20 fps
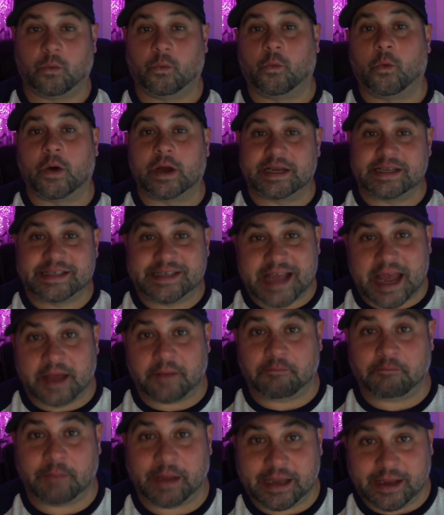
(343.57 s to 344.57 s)
what does
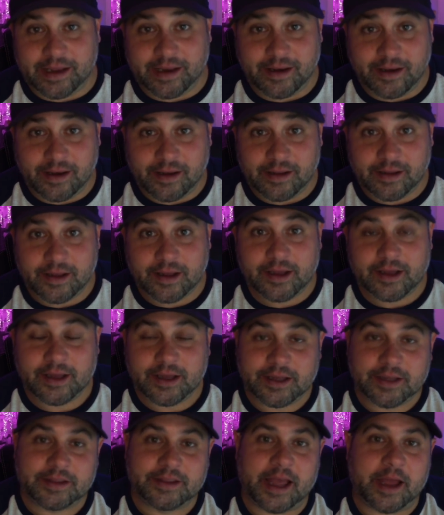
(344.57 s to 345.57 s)
that mean?
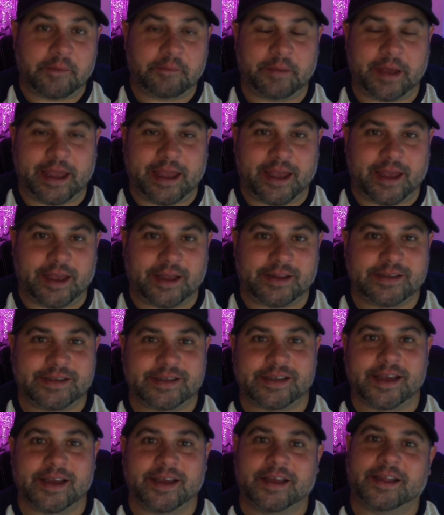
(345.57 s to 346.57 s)
That
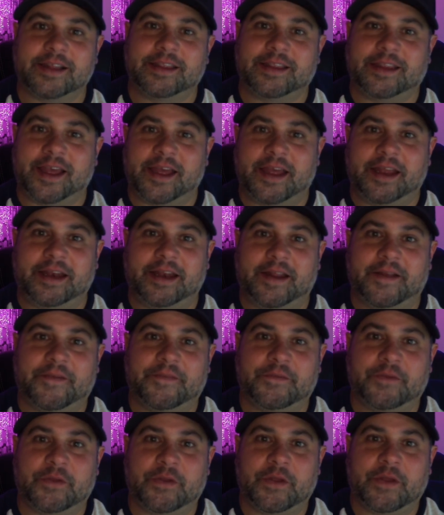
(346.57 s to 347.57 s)
means that
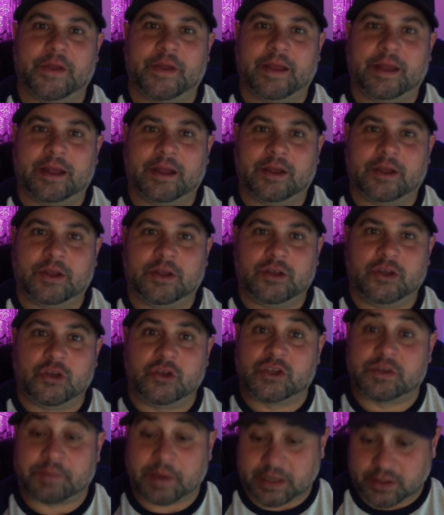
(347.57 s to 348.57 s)

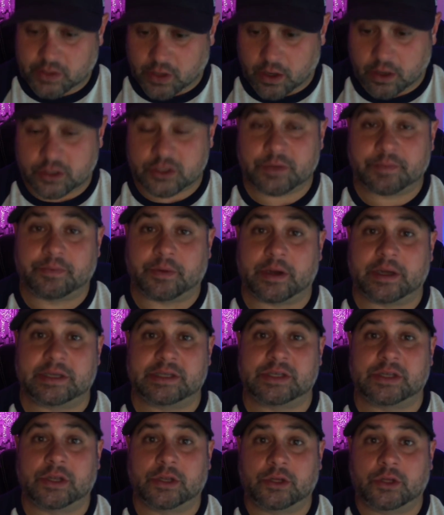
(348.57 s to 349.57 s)
you spent
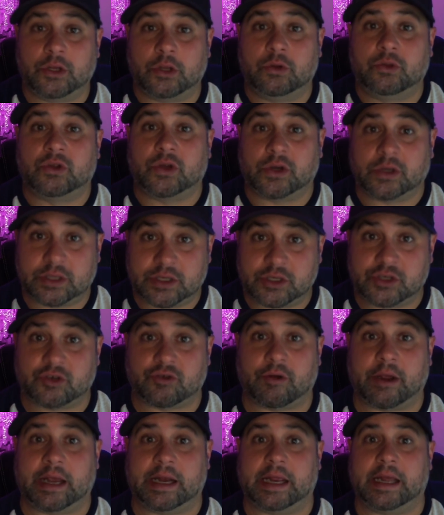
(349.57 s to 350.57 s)
$100, you took the
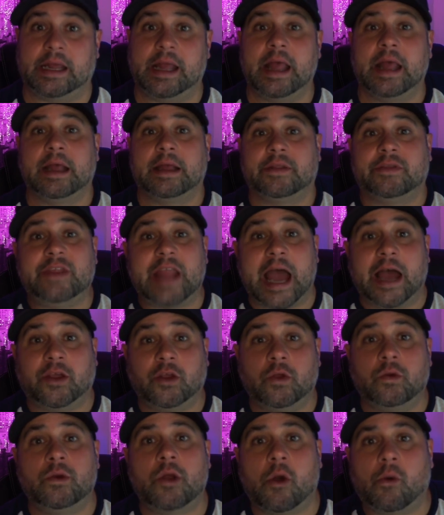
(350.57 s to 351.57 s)
training, now
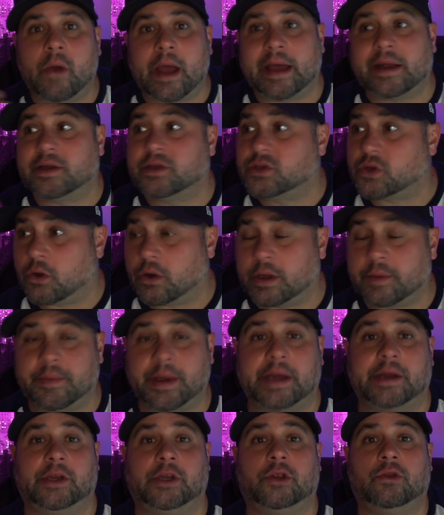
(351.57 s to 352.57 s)
you know how to talk
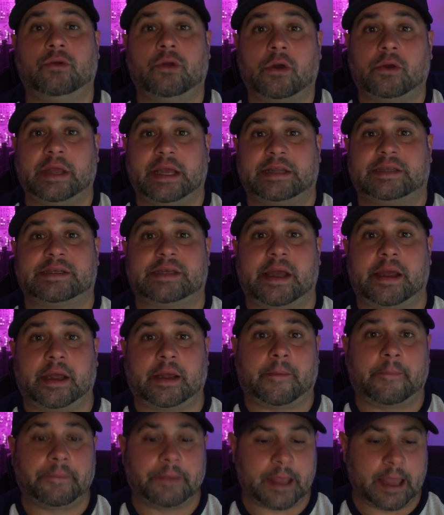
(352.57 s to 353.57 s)
about it. You know, it's
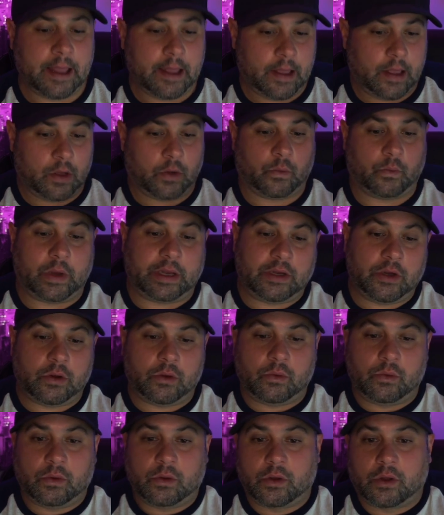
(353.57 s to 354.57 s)
like when
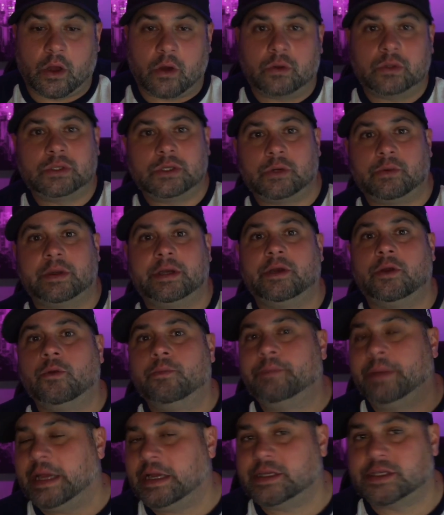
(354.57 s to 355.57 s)
you go to a
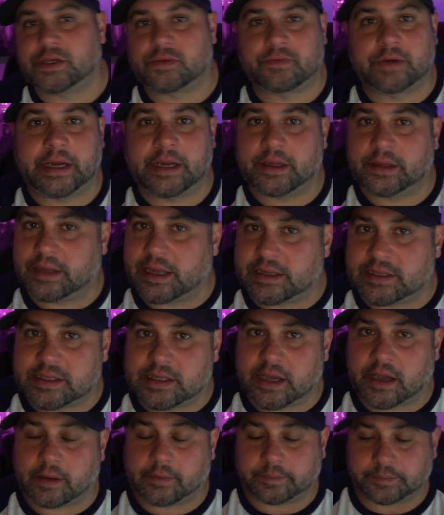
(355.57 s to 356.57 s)
new pizzeria, let's
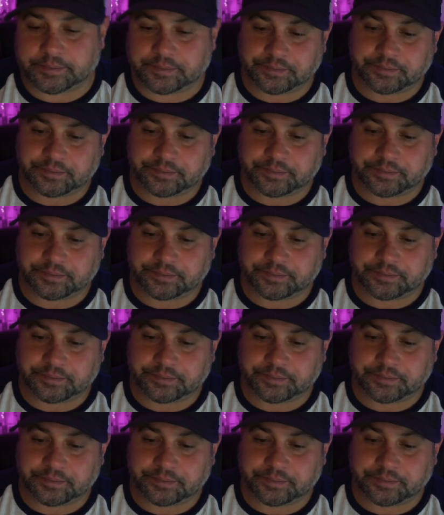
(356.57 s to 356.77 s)
say,